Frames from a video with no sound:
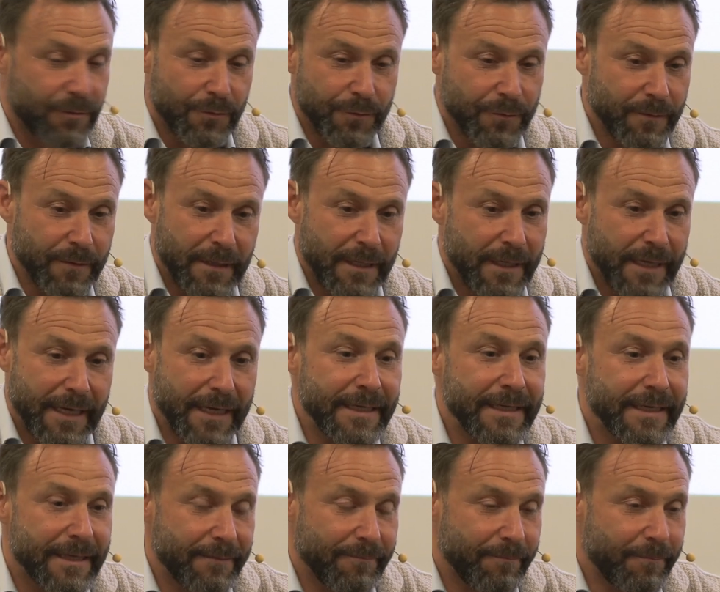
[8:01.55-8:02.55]
to
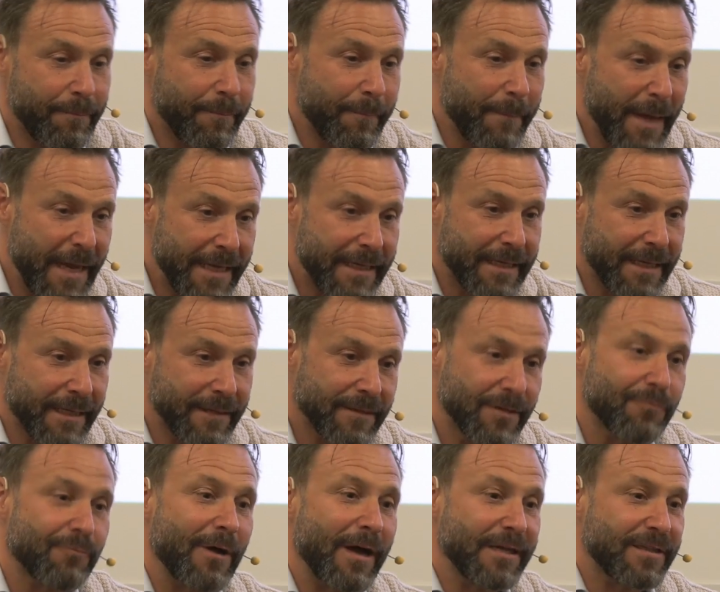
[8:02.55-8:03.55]
in making
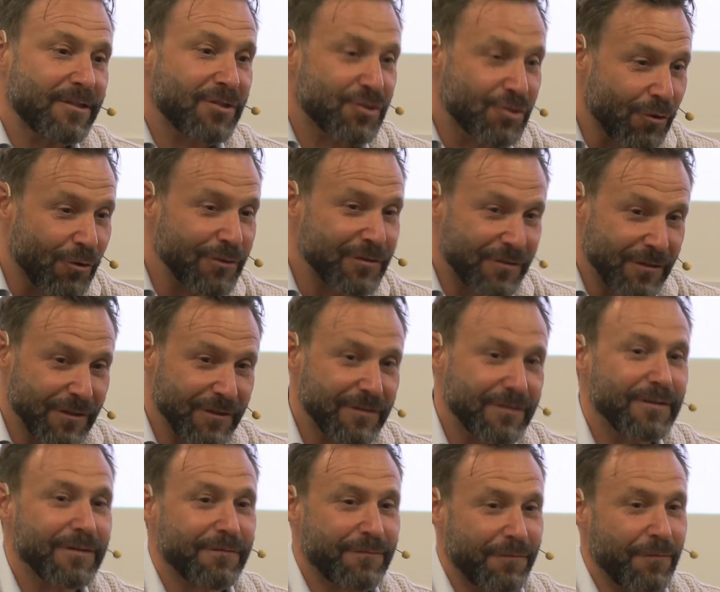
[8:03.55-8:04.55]
the right
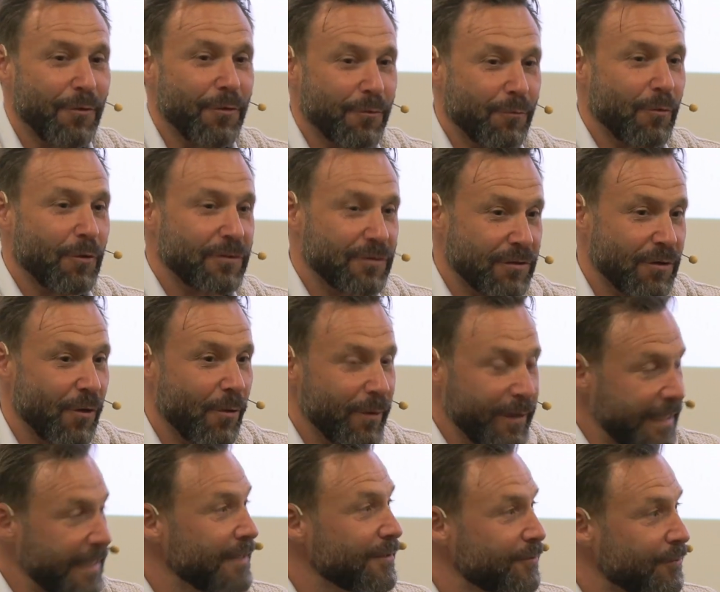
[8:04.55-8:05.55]
choices for what's
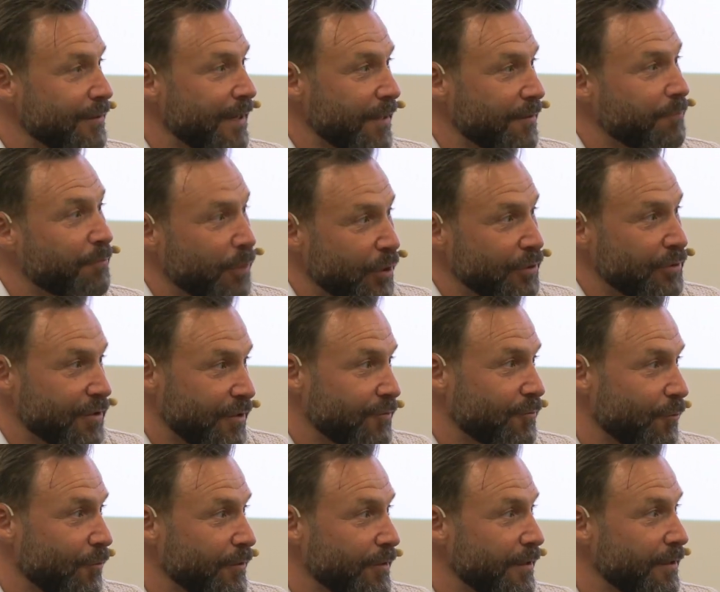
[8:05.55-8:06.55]
going into that
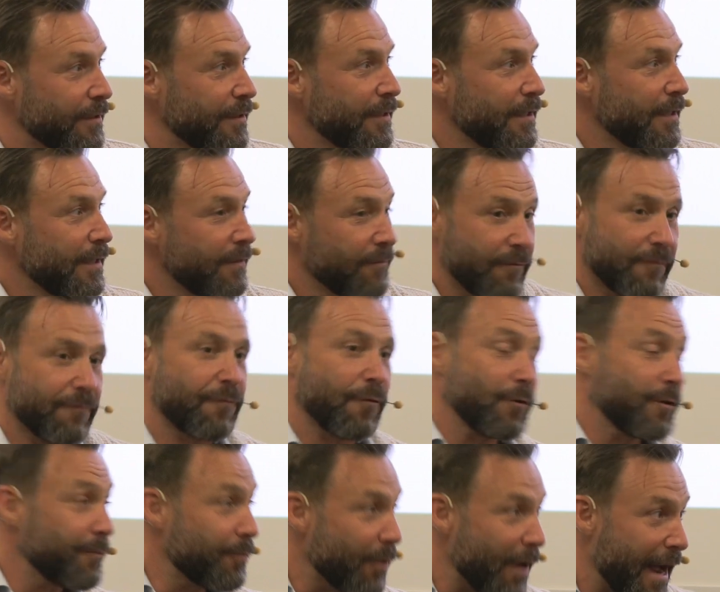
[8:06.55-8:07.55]
purchase order
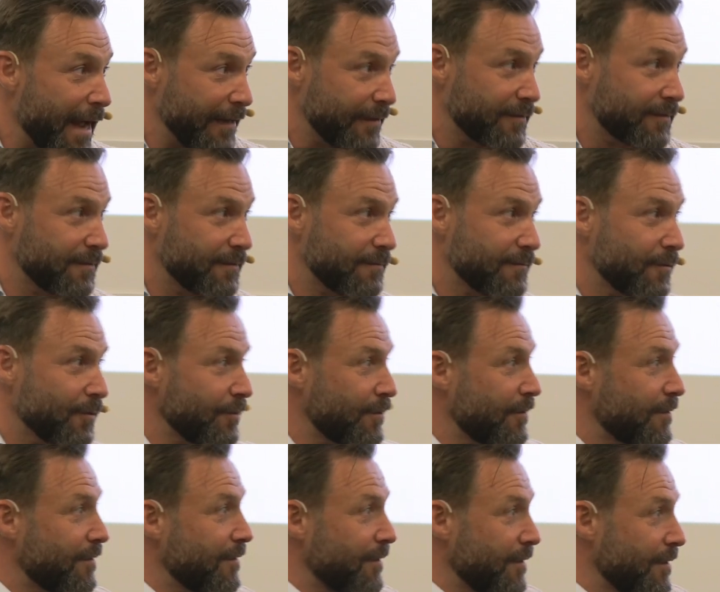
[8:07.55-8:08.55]
for the brands, not
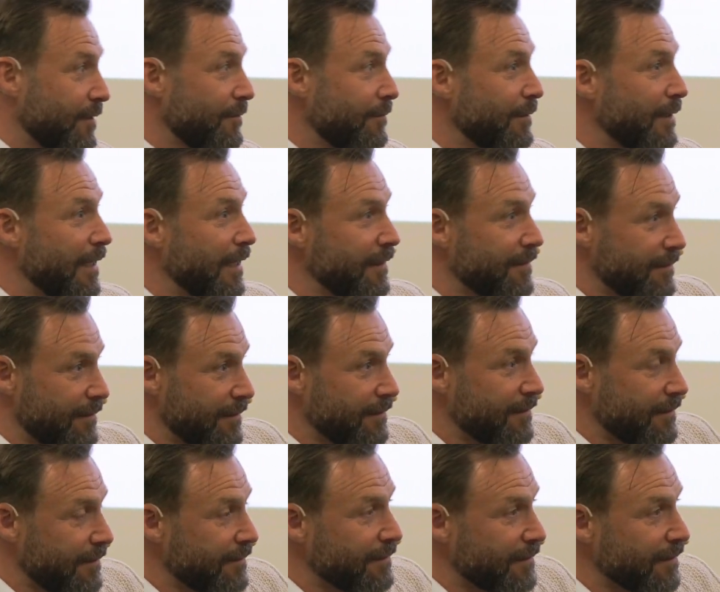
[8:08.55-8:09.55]
uh, really
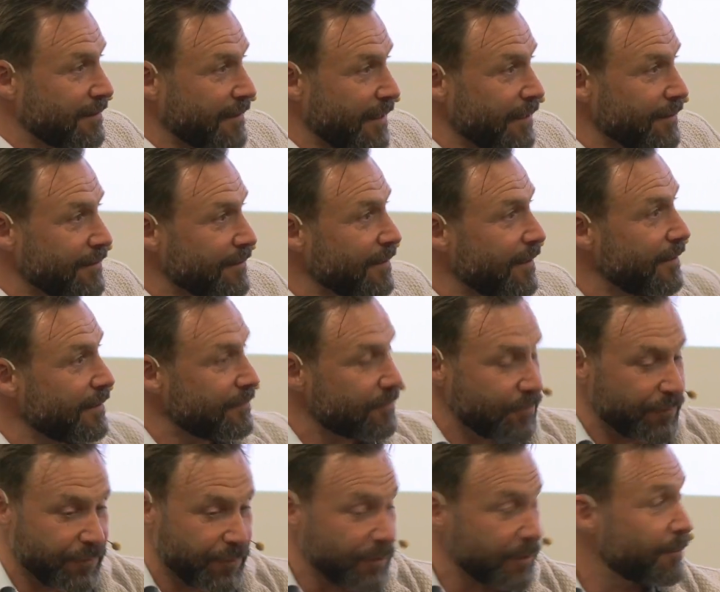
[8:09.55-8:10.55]
the sell side.
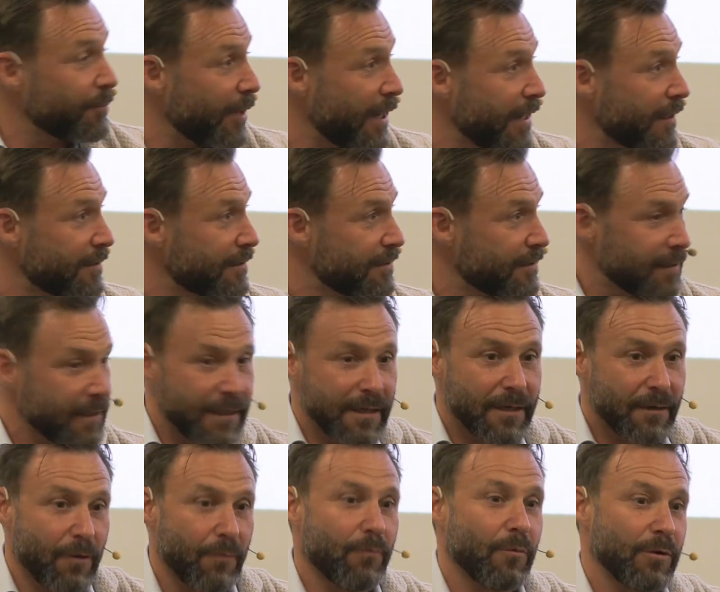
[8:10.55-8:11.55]
Yeah. So for the brands
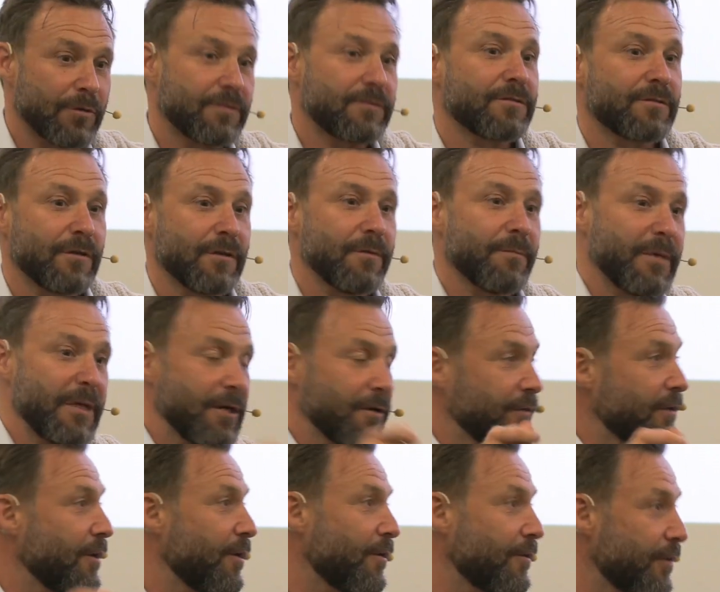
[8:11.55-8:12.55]
on what's going to be
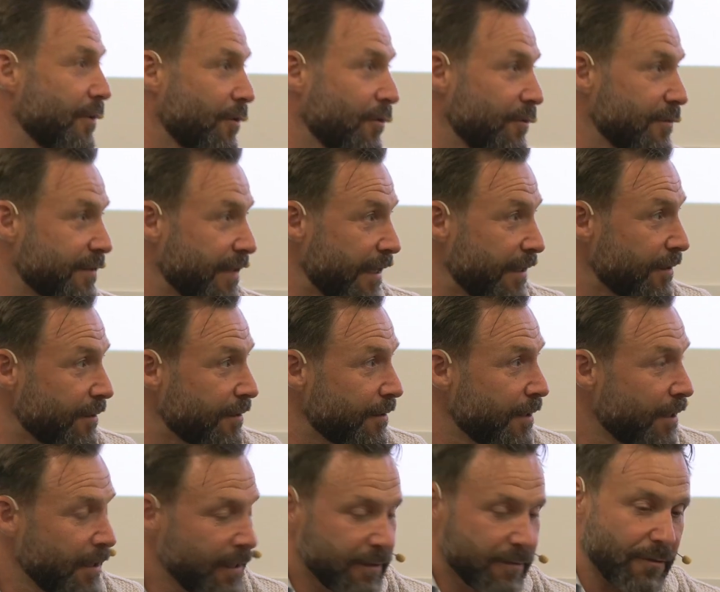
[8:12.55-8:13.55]
on the on the container.
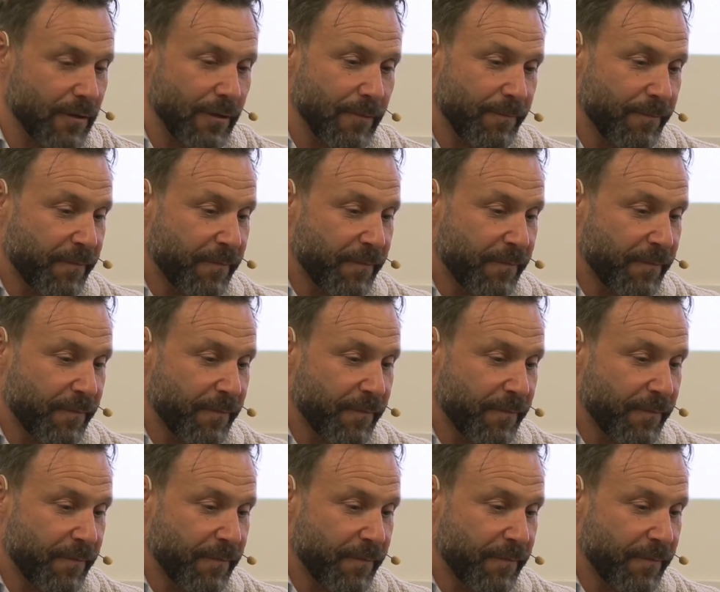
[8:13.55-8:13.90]
So